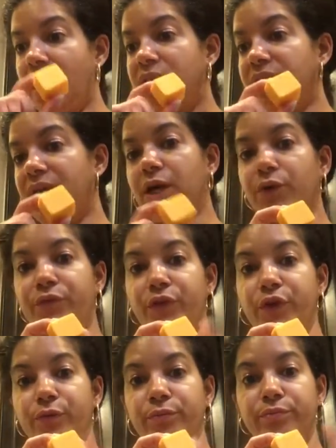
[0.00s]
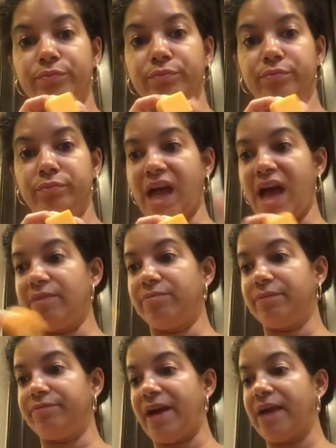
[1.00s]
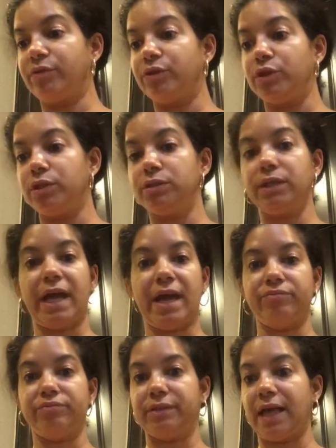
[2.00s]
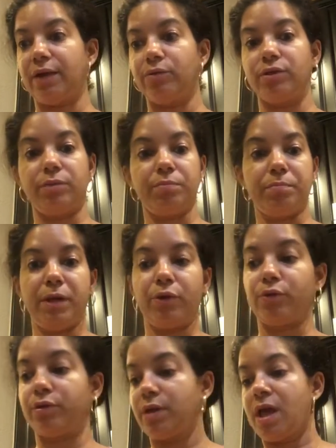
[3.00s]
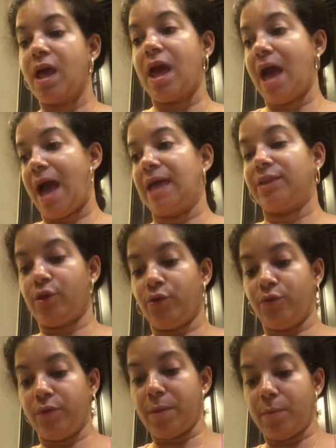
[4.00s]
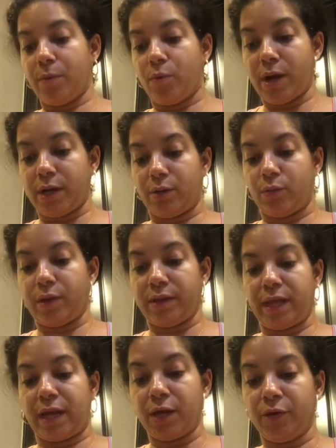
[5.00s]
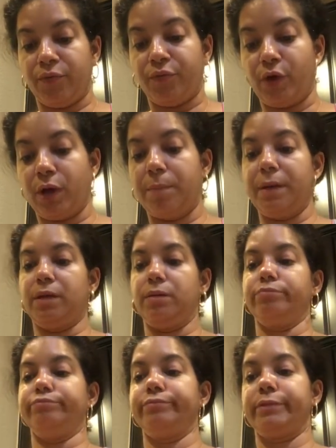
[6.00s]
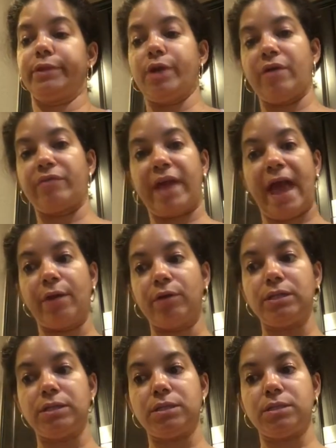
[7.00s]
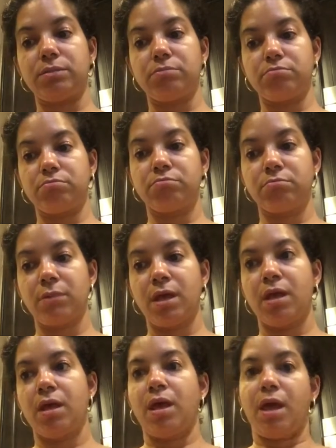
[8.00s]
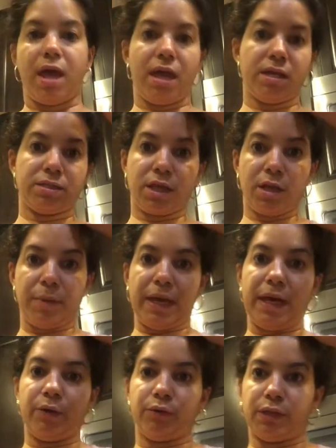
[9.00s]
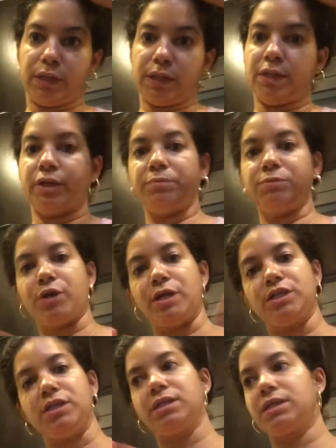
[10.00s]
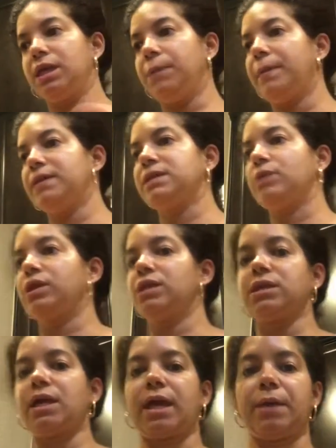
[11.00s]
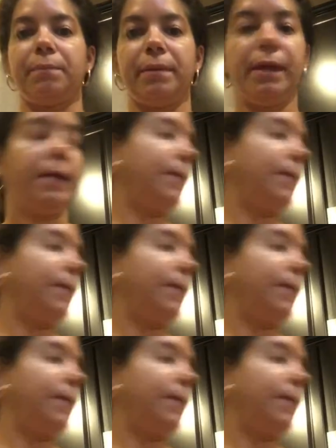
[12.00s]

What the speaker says: they're good for you. They have fiber, they have a lot of mineral. I don't remember what they're good for, but you have carrots, and it's gonna be a healthy dinner. I'm trying to keep it as healthy as I can be,